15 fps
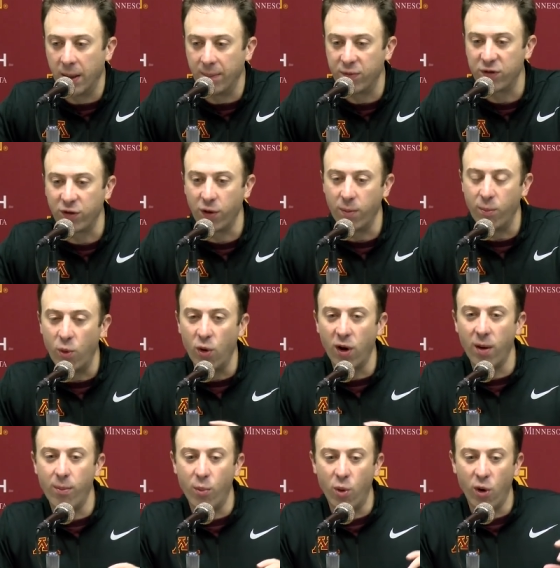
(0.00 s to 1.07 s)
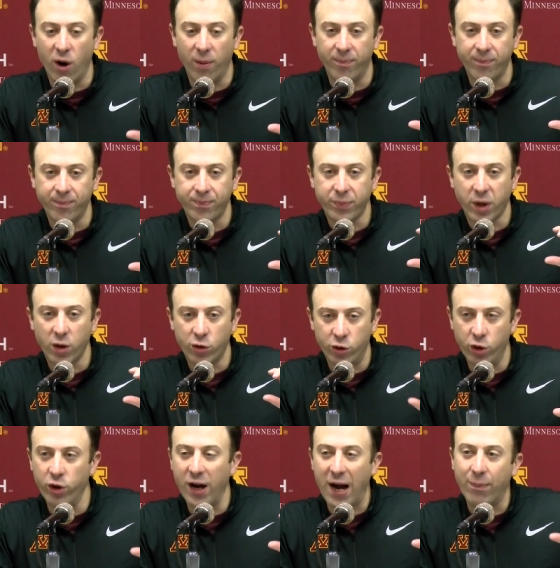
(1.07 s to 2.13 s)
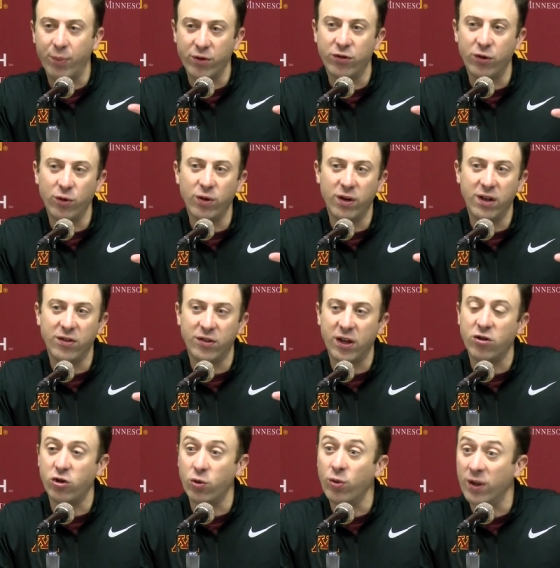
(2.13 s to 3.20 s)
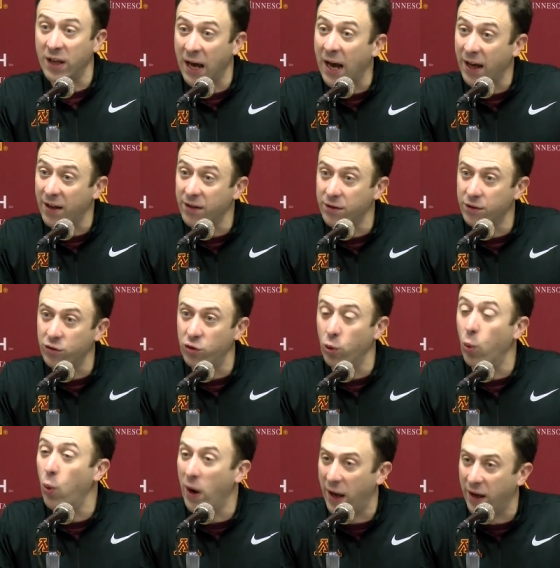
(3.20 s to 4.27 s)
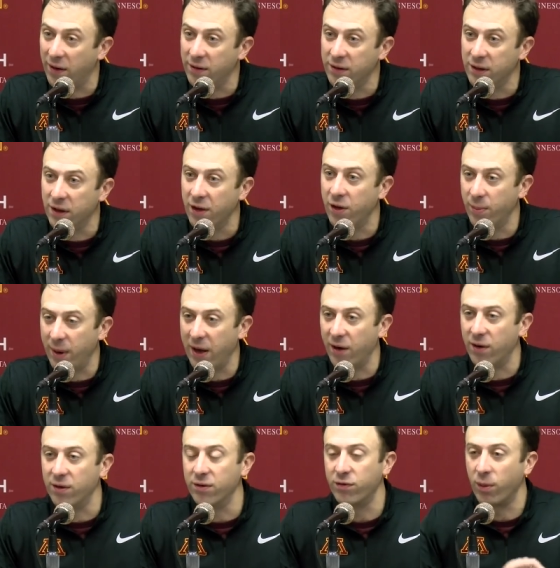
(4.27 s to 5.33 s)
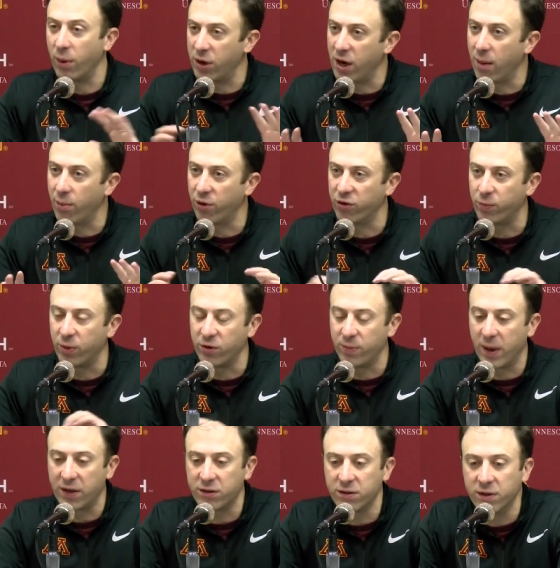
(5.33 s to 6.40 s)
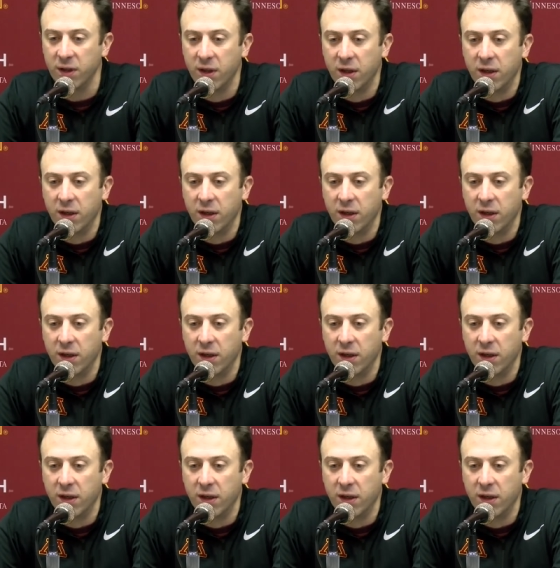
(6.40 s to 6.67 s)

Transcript: So the more and more good opportunities that you get to win, the better, from a numbers perspective.